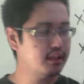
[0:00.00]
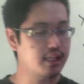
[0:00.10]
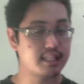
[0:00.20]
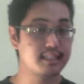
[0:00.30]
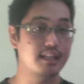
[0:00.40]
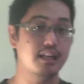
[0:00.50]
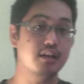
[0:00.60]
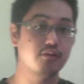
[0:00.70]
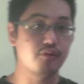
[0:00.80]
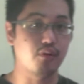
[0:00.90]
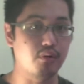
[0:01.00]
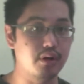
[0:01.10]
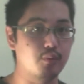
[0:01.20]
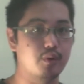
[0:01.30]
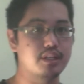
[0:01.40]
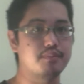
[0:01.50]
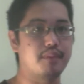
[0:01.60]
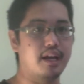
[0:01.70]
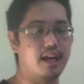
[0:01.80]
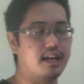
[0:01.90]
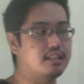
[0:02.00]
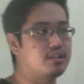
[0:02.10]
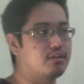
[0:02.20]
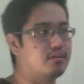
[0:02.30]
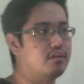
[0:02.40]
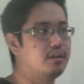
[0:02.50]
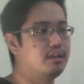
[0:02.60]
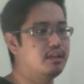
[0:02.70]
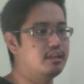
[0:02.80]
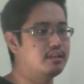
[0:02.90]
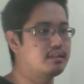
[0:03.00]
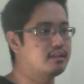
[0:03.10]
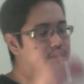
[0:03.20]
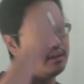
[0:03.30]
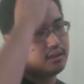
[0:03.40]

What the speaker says: And that's the interval in which my answer is.